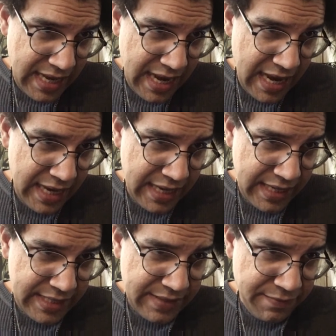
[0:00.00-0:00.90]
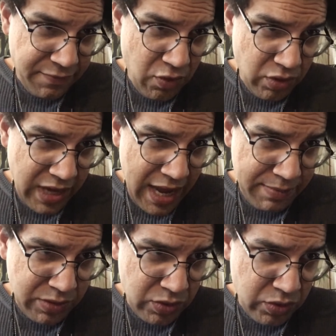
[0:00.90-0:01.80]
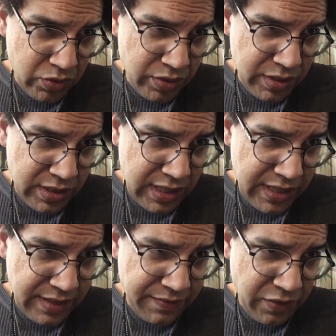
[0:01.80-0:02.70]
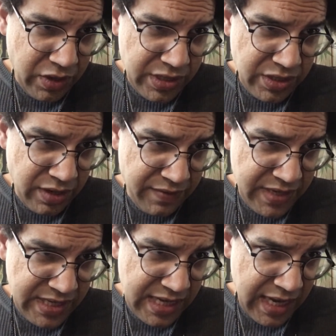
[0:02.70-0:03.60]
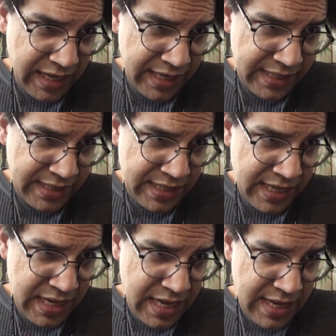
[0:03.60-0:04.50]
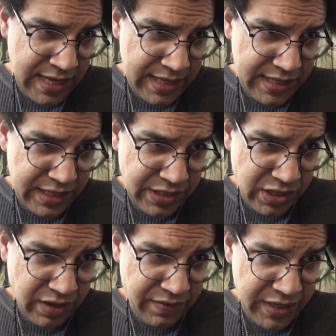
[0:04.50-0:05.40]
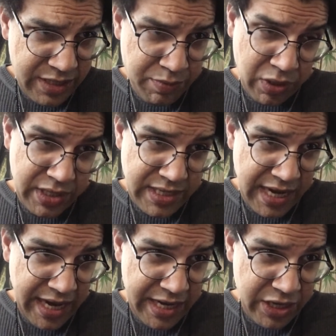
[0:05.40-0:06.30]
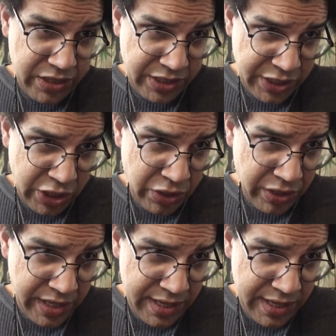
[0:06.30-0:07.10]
has 4 capsules for the serving size. The servings per container is 30.